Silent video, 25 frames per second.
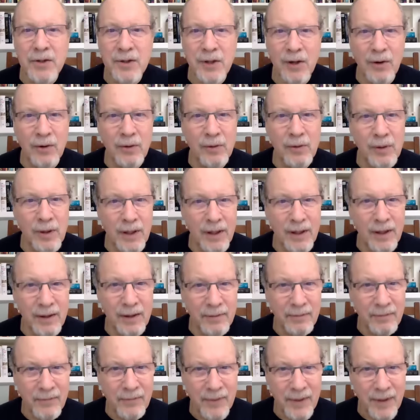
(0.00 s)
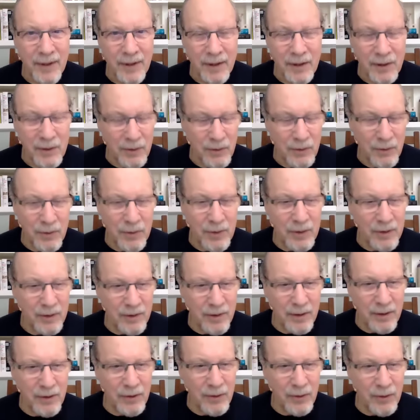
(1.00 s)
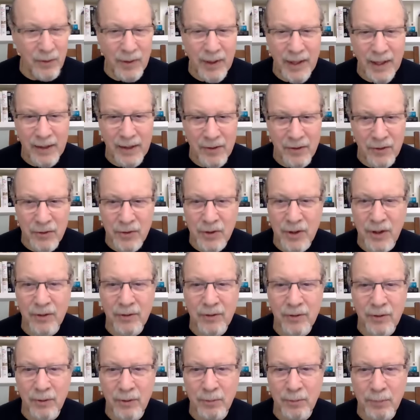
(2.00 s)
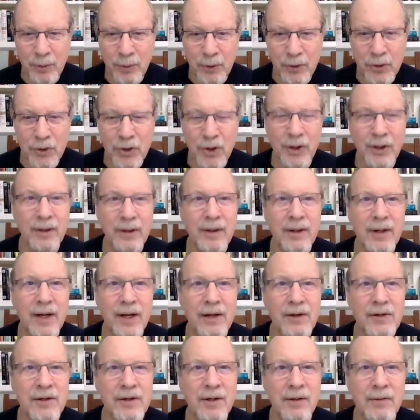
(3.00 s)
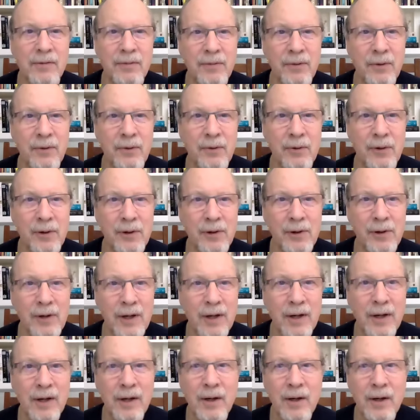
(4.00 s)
slowly, you continue that gentle pushing against the floor,